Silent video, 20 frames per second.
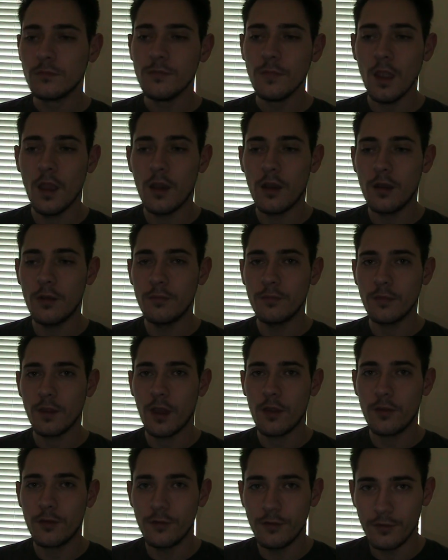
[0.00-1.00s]
Um,
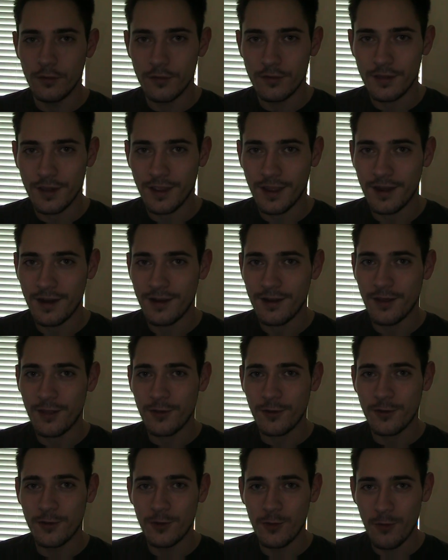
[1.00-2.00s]
other news, I got
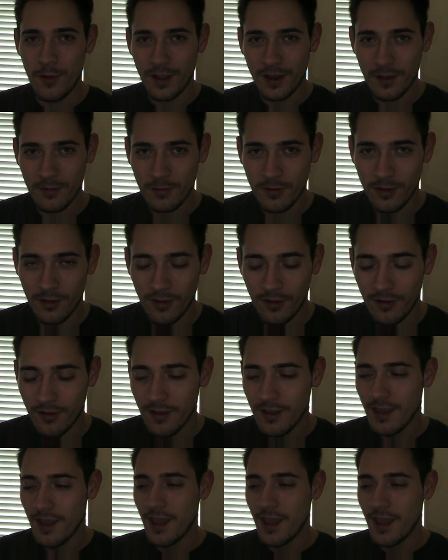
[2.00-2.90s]
another cool wake up call.